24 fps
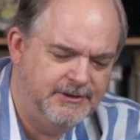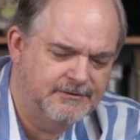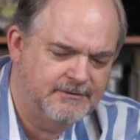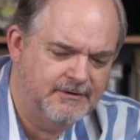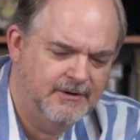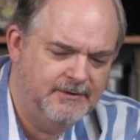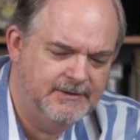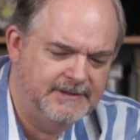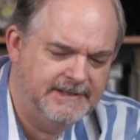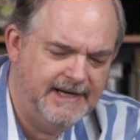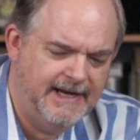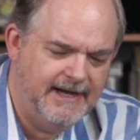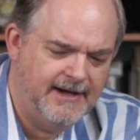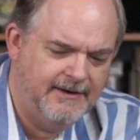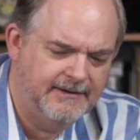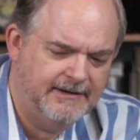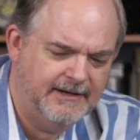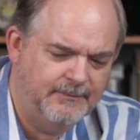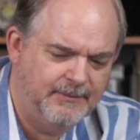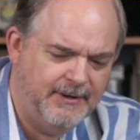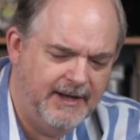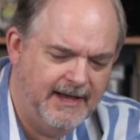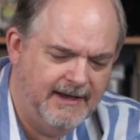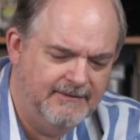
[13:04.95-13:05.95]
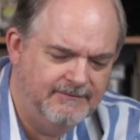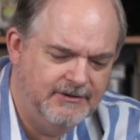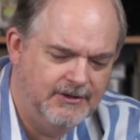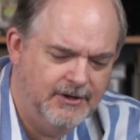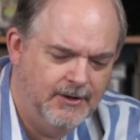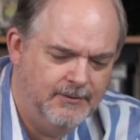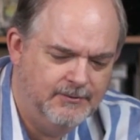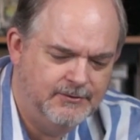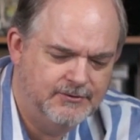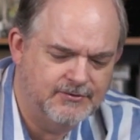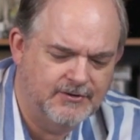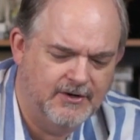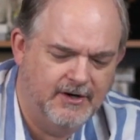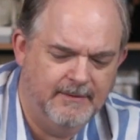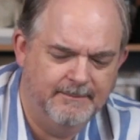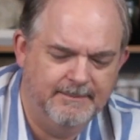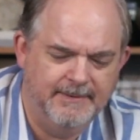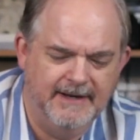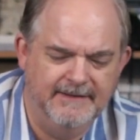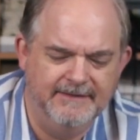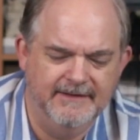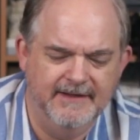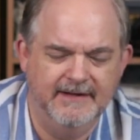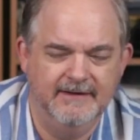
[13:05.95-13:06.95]
throw it down and we have no trump.
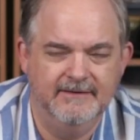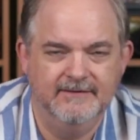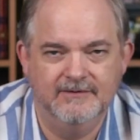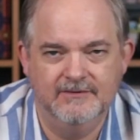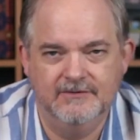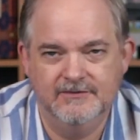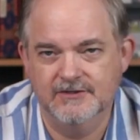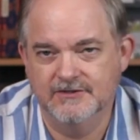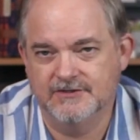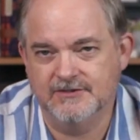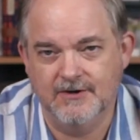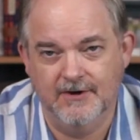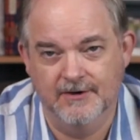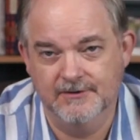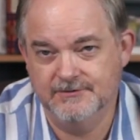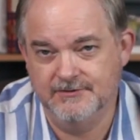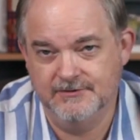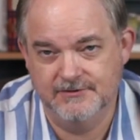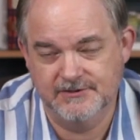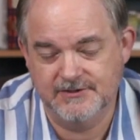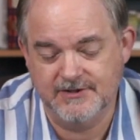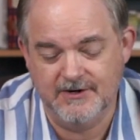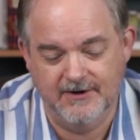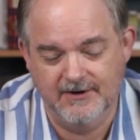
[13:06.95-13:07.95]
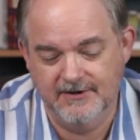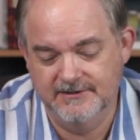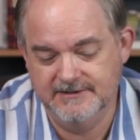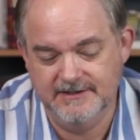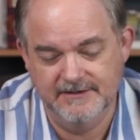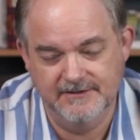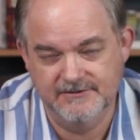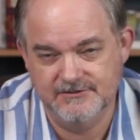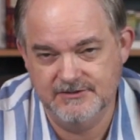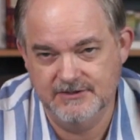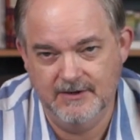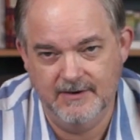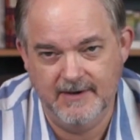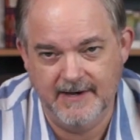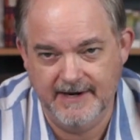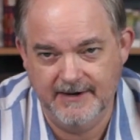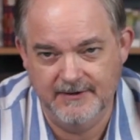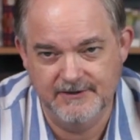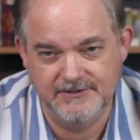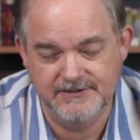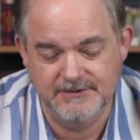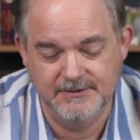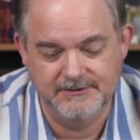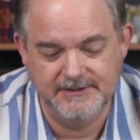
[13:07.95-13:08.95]
And then just cards are just cards, and there's no
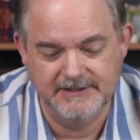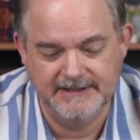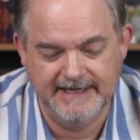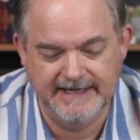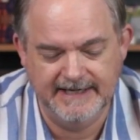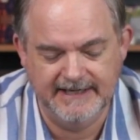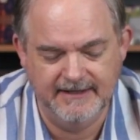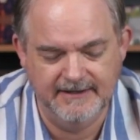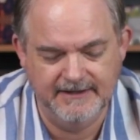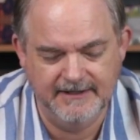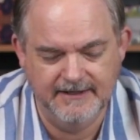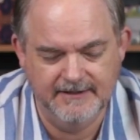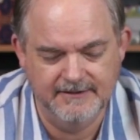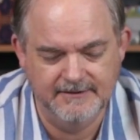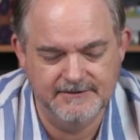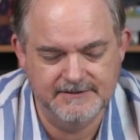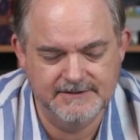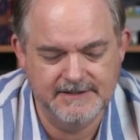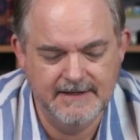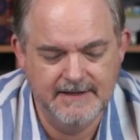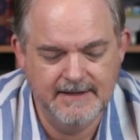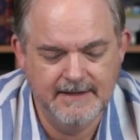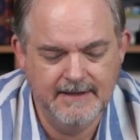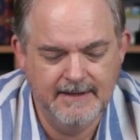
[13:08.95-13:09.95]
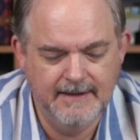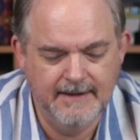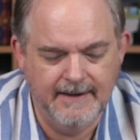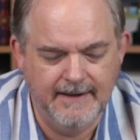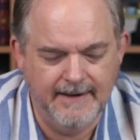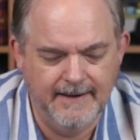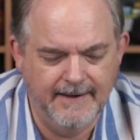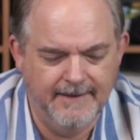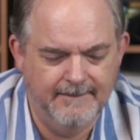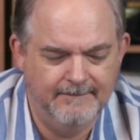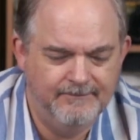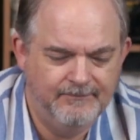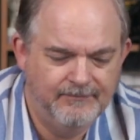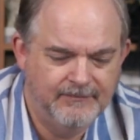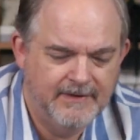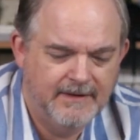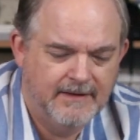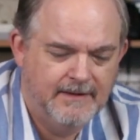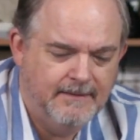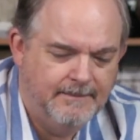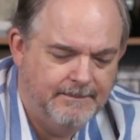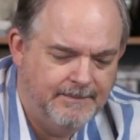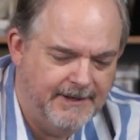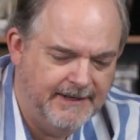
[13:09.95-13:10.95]
higher suit than any of the others.
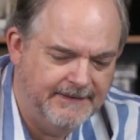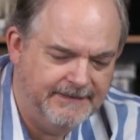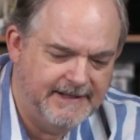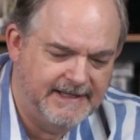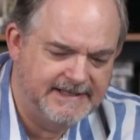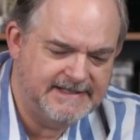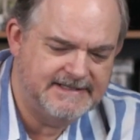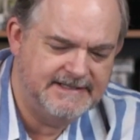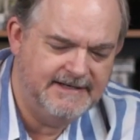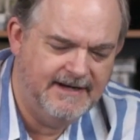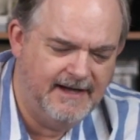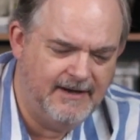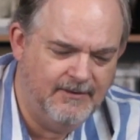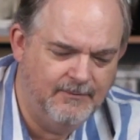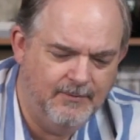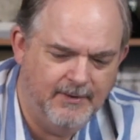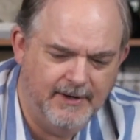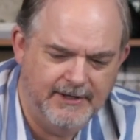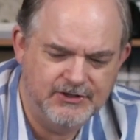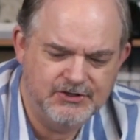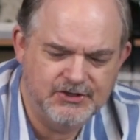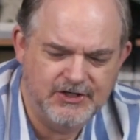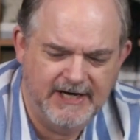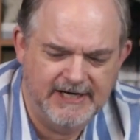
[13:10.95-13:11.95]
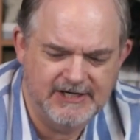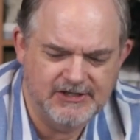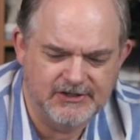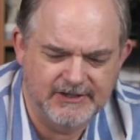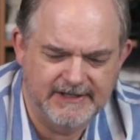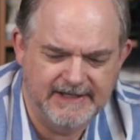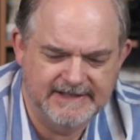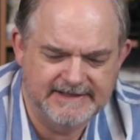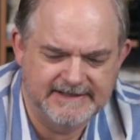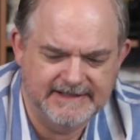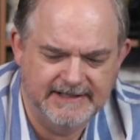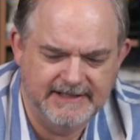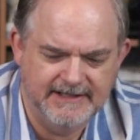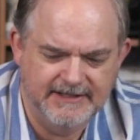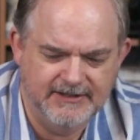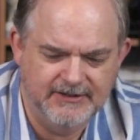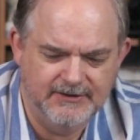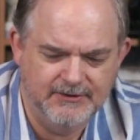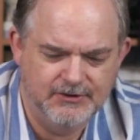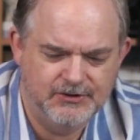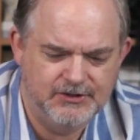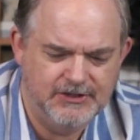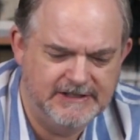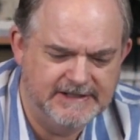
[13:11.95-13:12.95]
But that's not what Changeling is going to
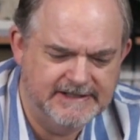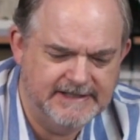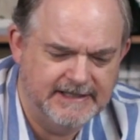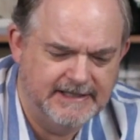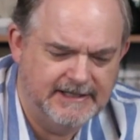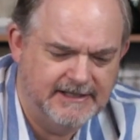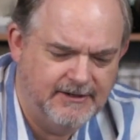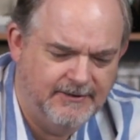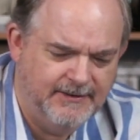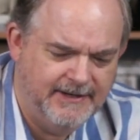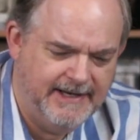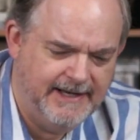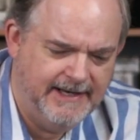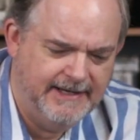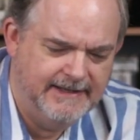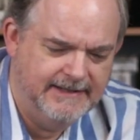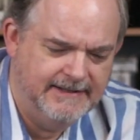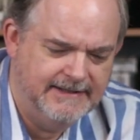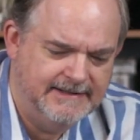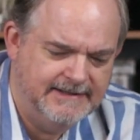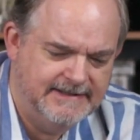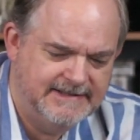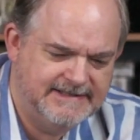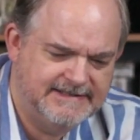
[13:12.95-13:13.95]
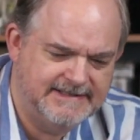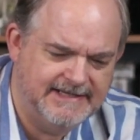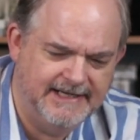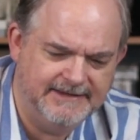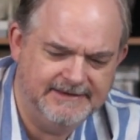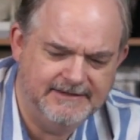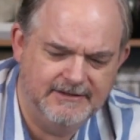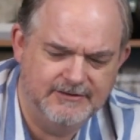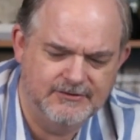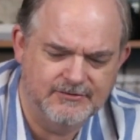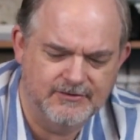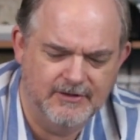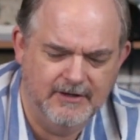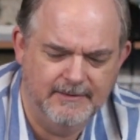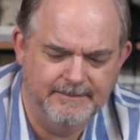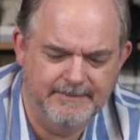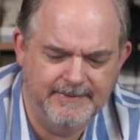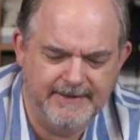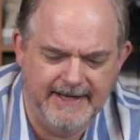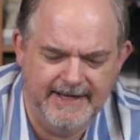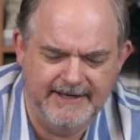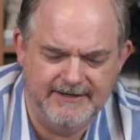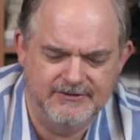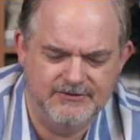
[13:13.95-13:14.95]
do. She's going to go ahead and set the
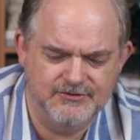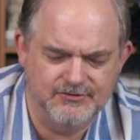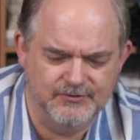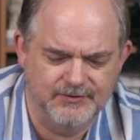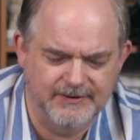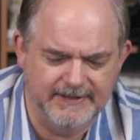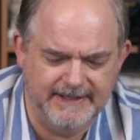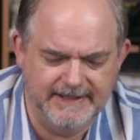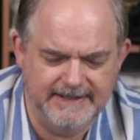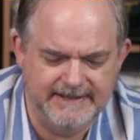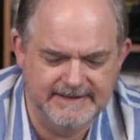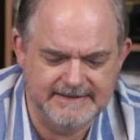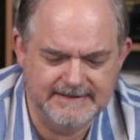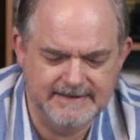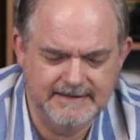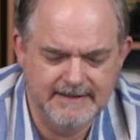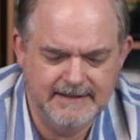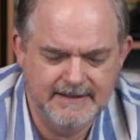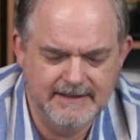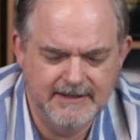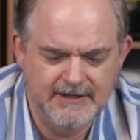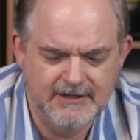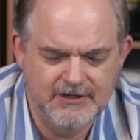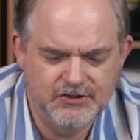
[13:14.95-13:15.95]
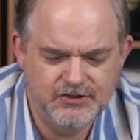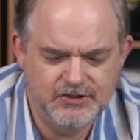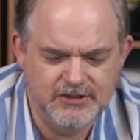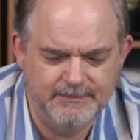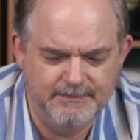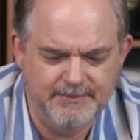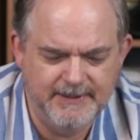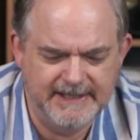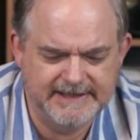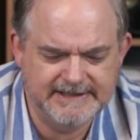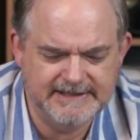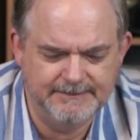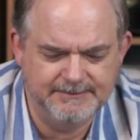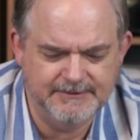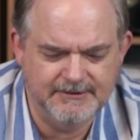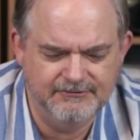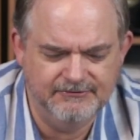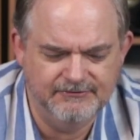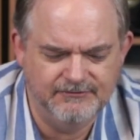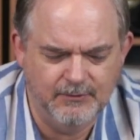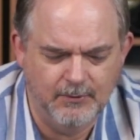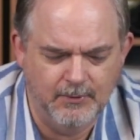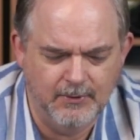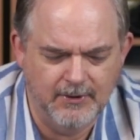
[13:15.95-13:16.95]
trump at trees. She picks up the
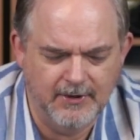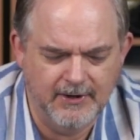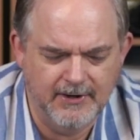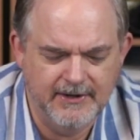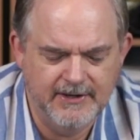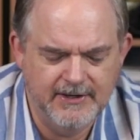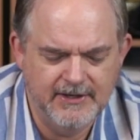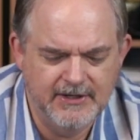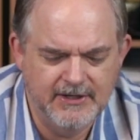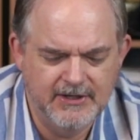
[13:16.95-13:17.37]
4.